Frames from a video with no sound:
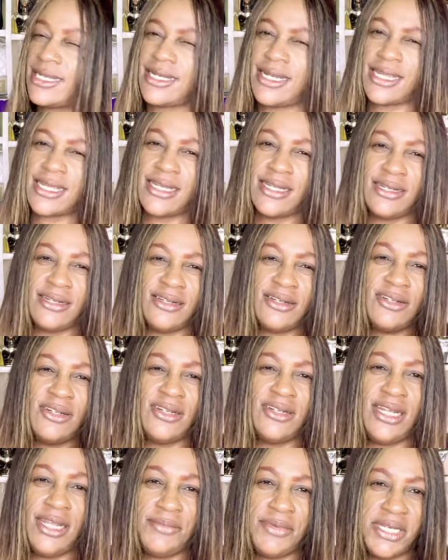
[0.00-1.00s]
like a
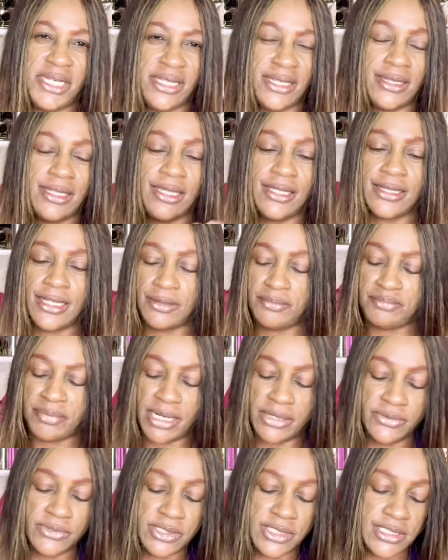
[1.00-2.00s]
lemony thing that
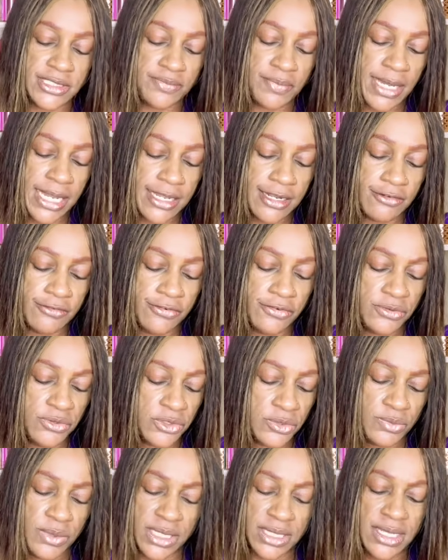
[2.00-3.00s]
bounces back and
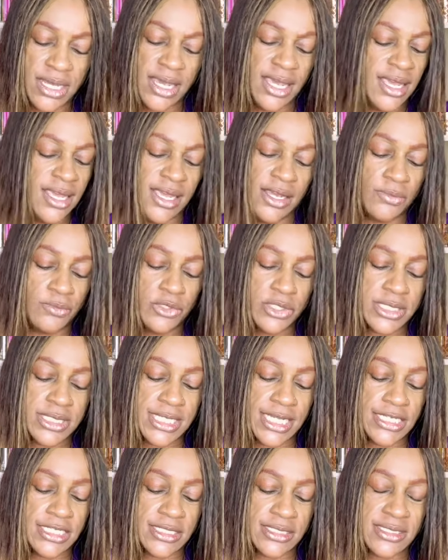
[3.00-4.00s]
forth. With wood
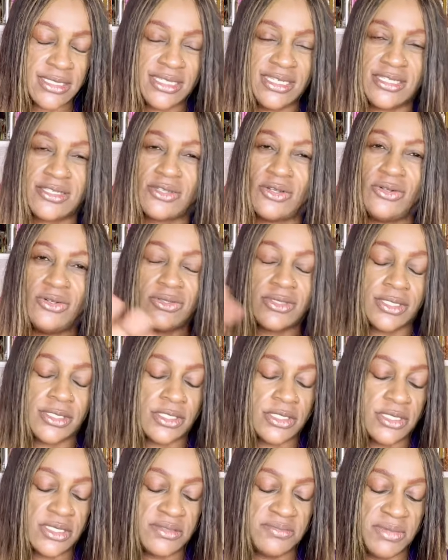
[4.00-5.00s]
sage and sea salt,
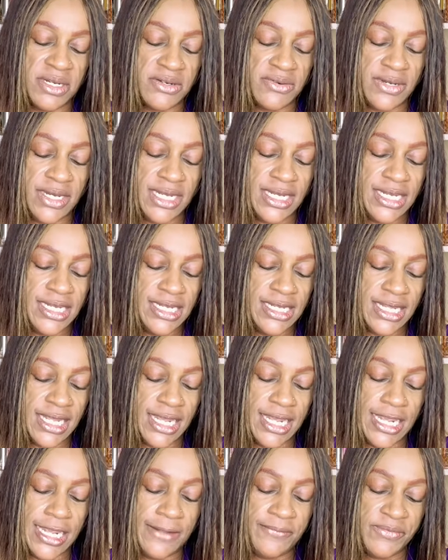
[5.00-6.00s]
it's just marine
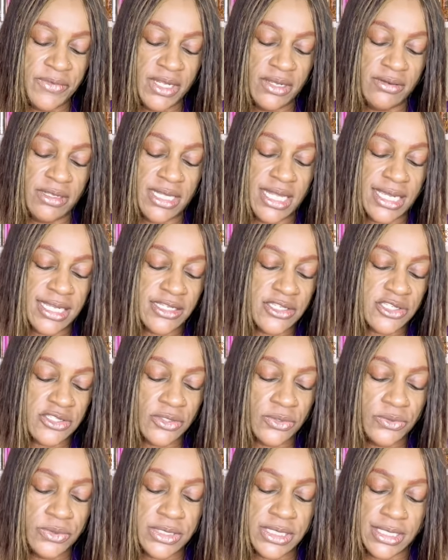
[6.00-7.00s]
there with like a
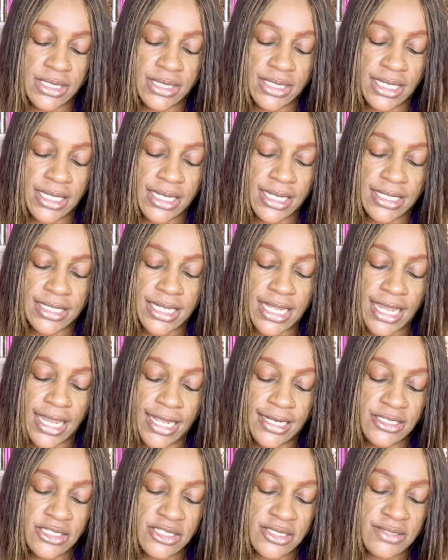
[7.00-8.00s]
salty thing and
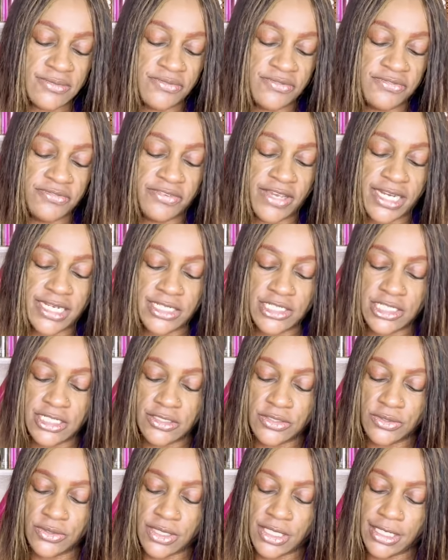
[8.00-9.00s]
can just vanish
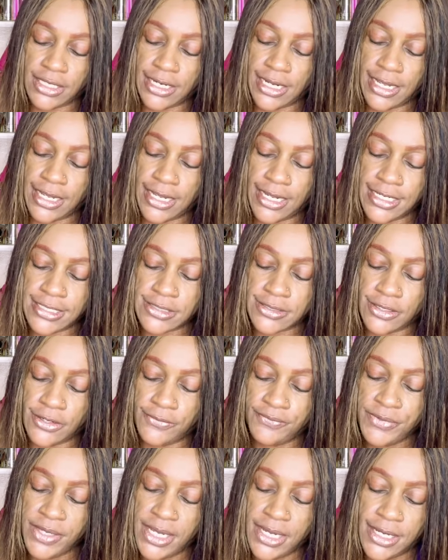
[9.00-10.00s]
into thin air.
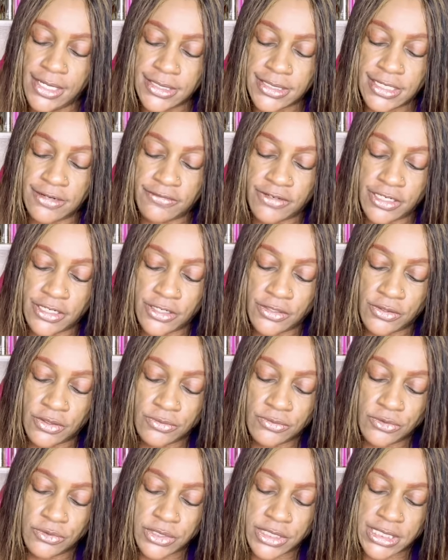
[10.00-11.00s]
So it's definitely
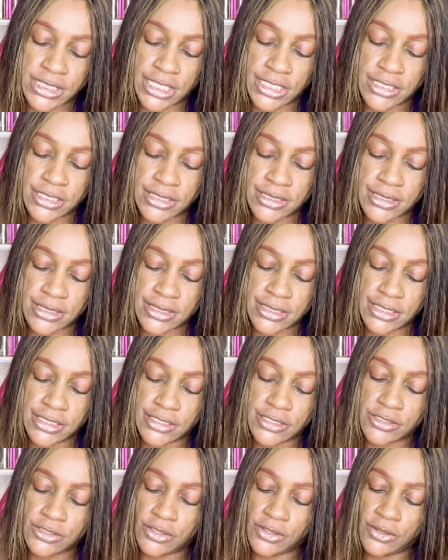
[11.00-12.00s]
not wood sage and sea
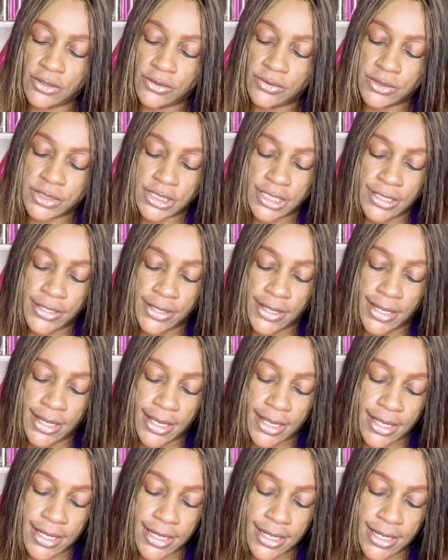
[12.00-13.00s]
salt.
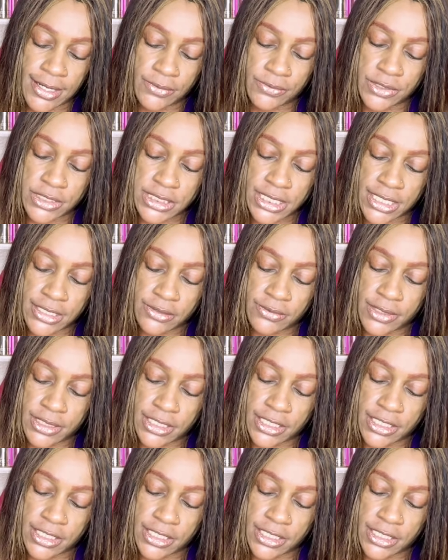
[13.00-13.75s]
Which other one